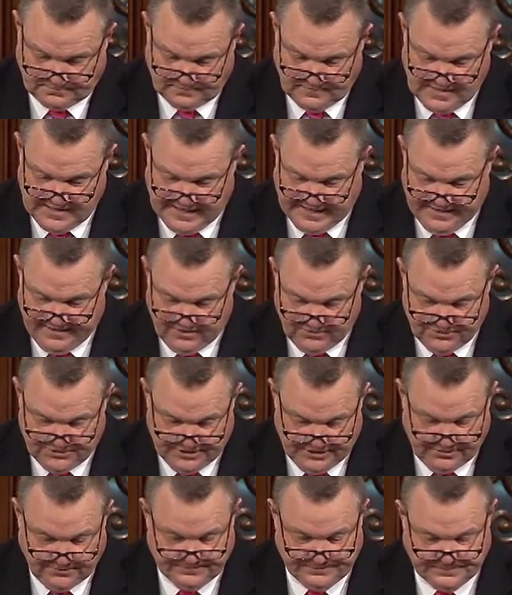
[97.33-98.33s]
I know
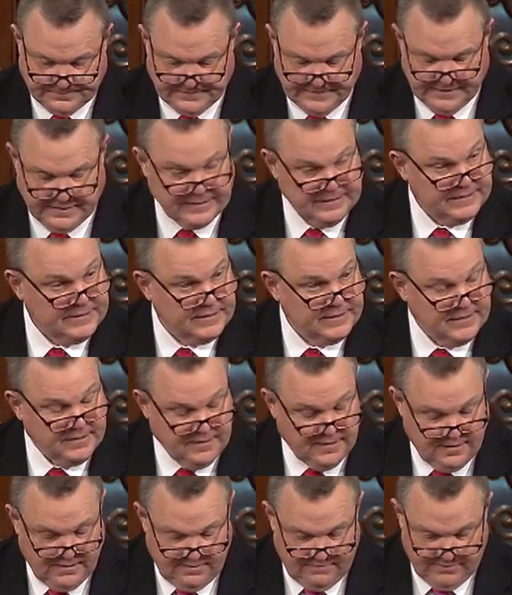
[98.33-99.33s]
so
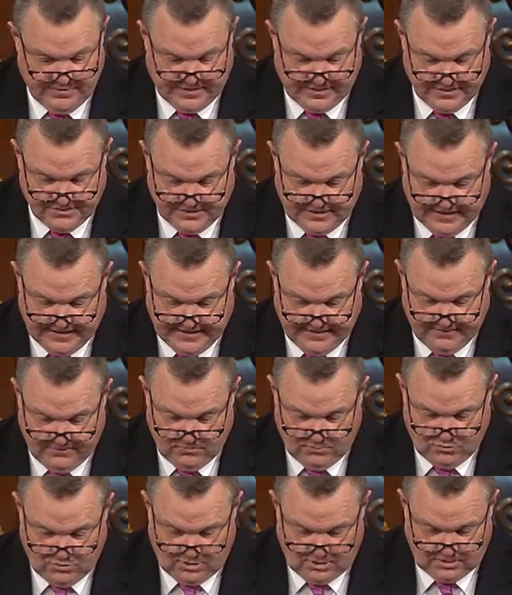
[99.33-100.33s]
because I
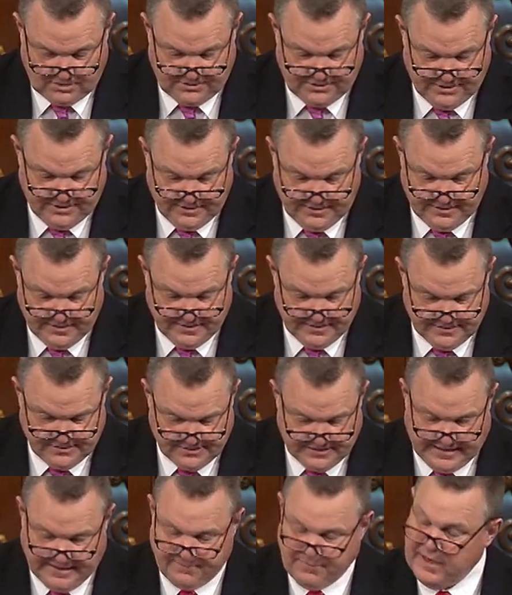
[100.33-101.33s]
worked
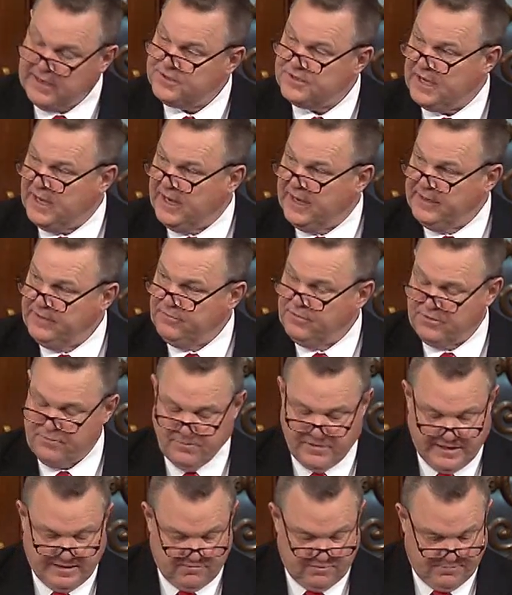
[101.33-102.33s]
side by side with
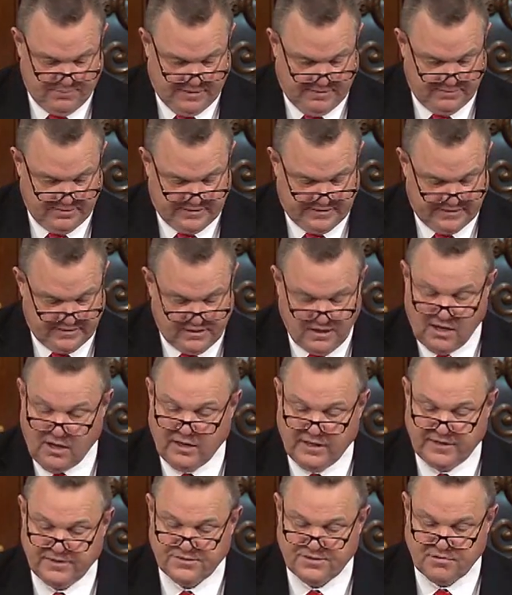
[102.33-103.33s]
my Republican
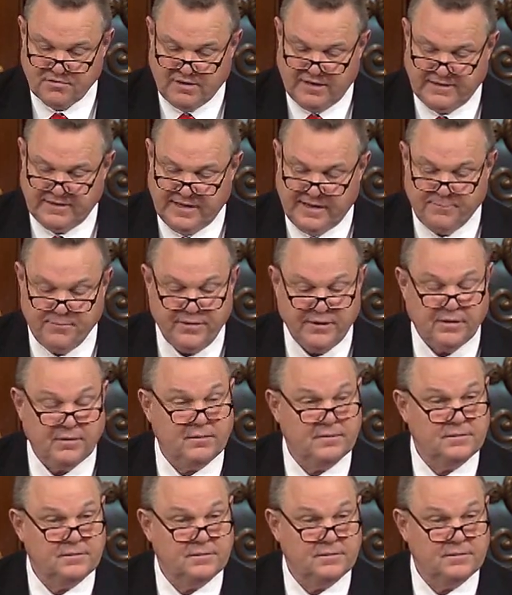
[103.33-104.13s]
colleagues to write that bill.